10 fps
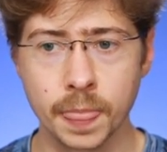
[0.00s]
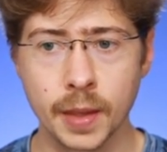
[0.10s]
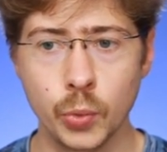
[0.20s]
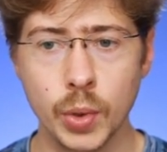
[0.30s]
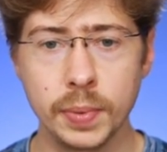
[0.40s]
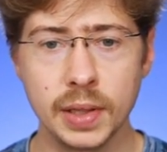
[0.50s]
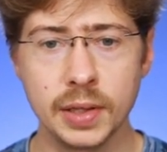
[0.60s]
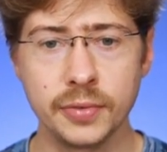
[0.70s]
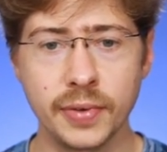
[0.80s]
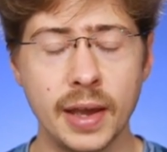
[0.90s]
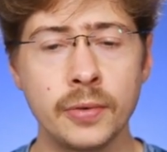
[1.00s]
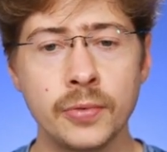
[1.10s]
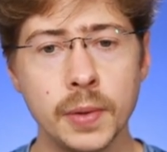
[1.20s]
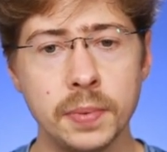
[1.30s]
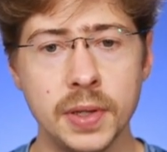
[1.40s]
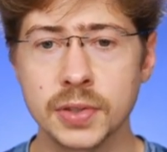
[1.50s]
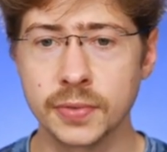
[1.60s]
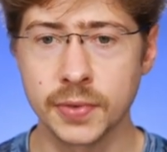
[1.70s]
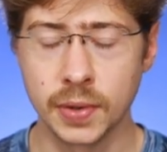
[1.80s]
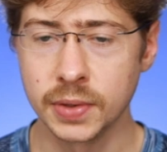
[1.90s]
We believe every piece
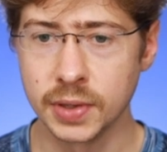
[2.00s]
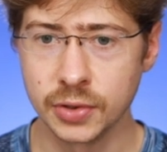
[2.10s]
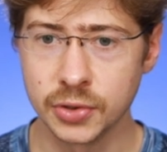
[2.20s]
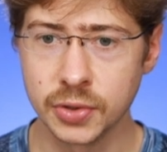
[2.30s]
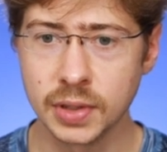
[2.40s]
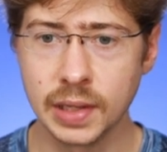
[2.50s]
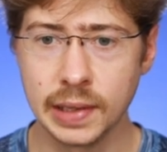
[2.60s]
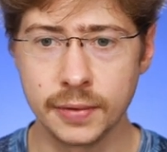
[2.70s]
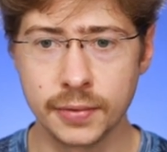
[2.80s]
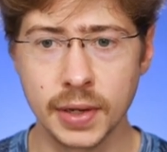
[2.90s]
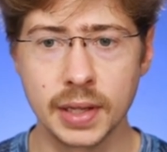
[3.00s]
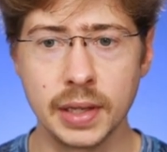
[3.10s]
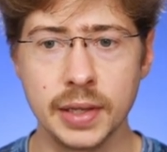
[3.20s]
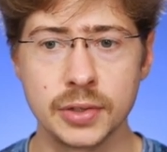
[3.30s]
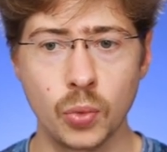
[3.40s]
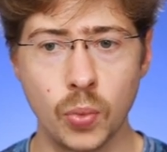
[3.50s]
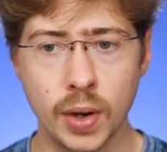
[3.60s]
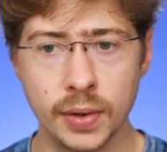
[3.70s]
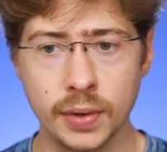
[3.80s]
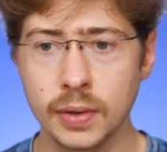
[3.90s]
of content should deliver at least
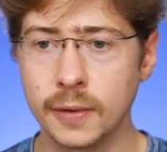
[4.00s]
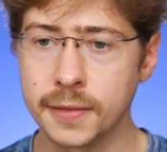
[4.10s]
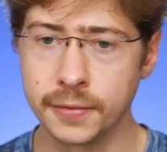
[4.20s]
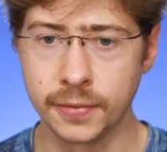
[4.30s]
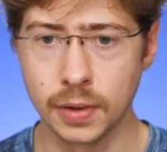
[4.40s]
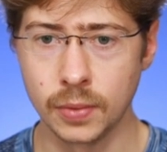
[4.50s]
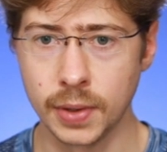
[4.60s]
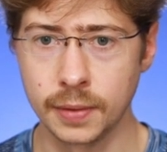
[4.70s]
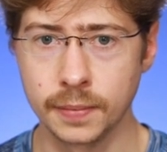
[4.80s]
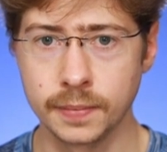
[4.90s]
one of the following.